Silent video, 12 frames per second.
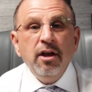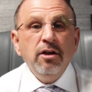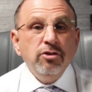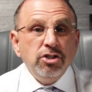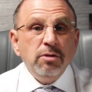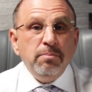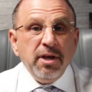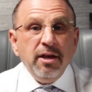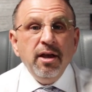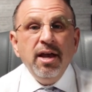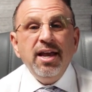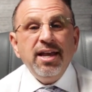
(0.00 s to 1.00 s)
You should be
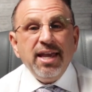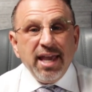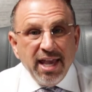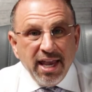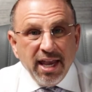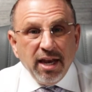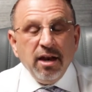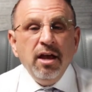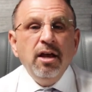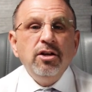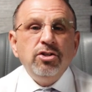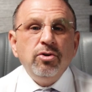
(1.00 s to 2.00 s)
keen
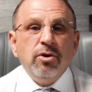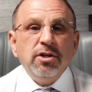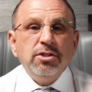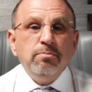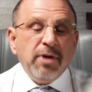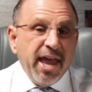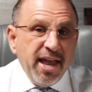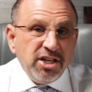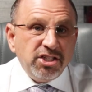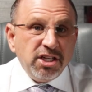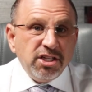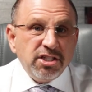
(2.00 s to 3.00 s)
towards
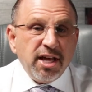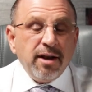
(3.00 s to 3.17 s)
cases